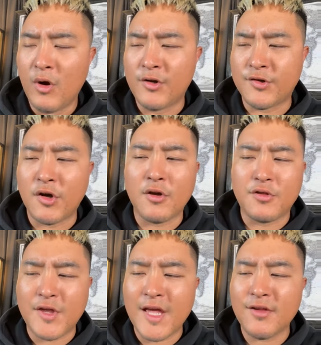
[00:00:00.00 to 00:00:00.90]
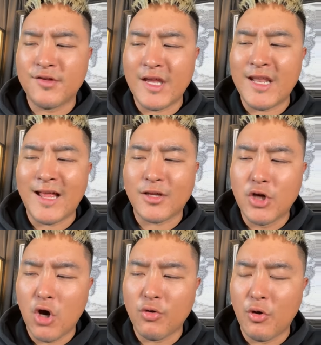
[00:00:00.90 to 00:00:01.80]
where certain things did
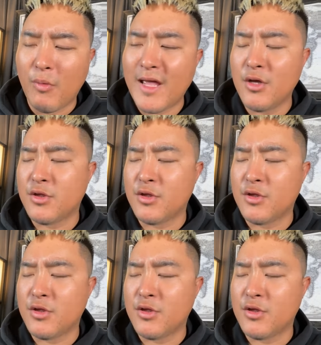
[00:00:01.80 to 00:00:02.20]
not go the way